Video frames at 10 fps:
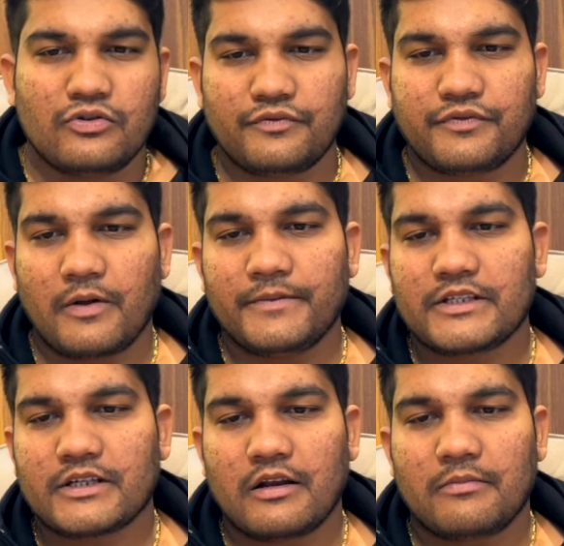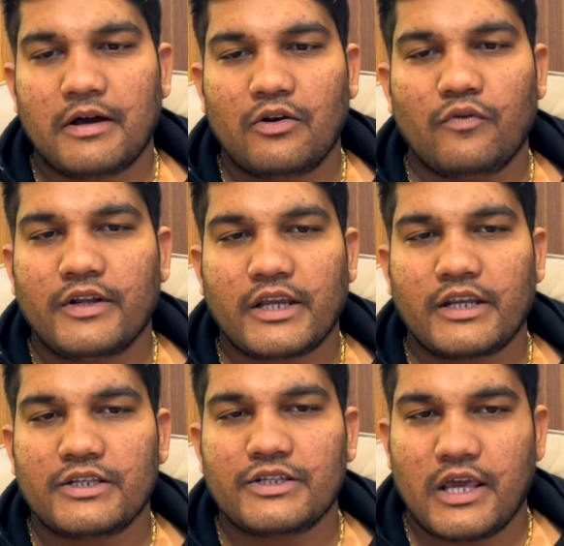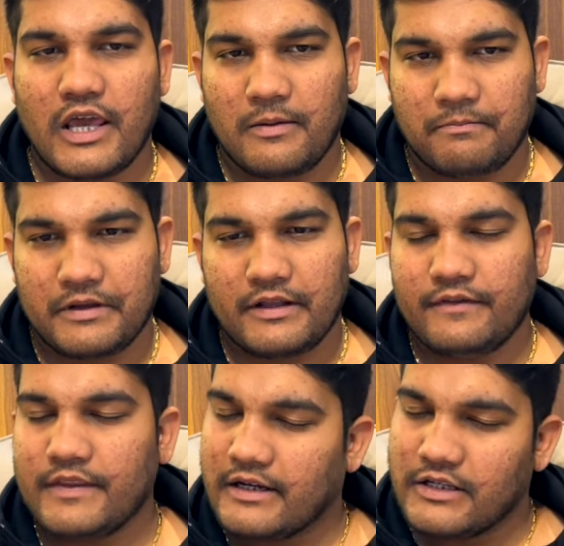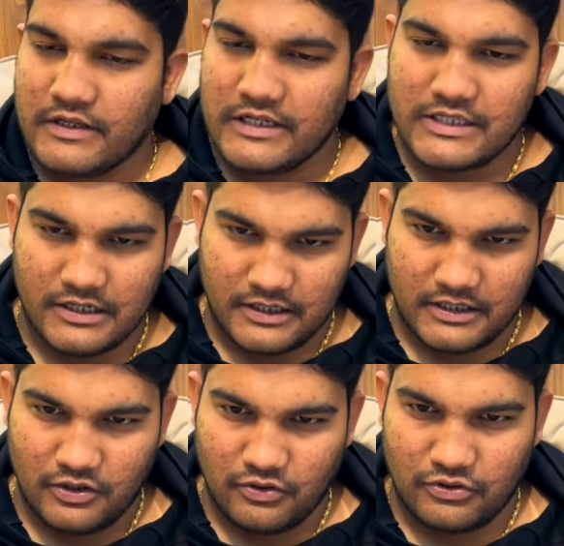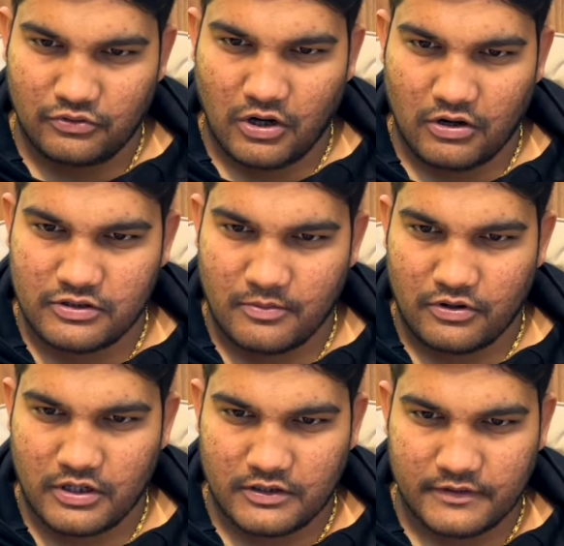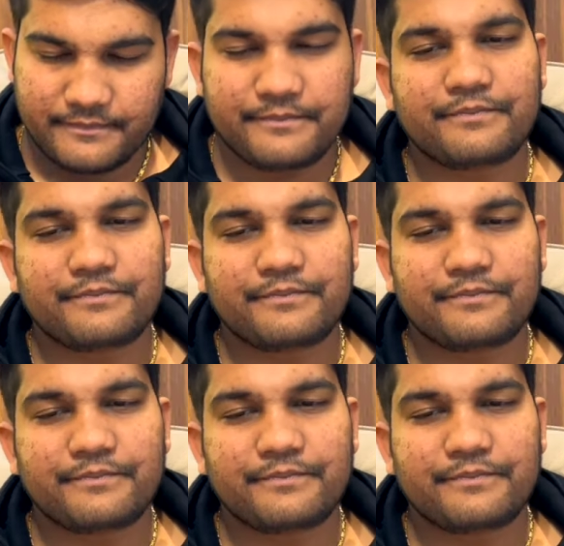So from this karma, no one can escape. That is very certain. No two thoughts about it.